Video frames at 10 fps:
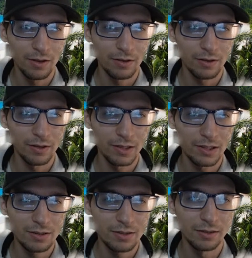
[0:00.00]
It just
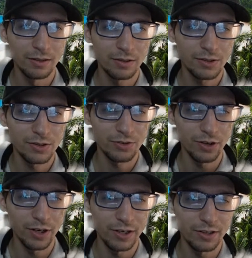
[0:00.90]
looks
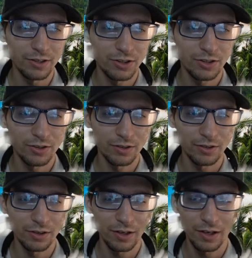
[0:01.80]
strange.
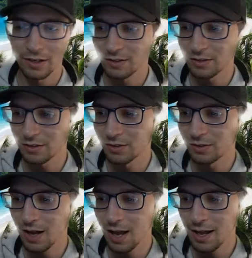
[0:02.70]
Okay, so
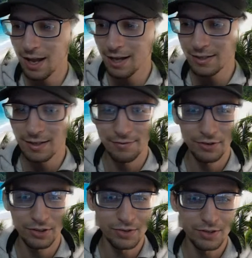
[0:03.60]
I just never
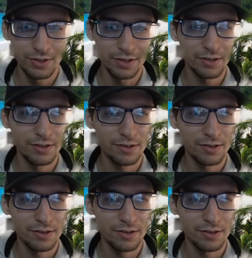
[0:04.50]
use these.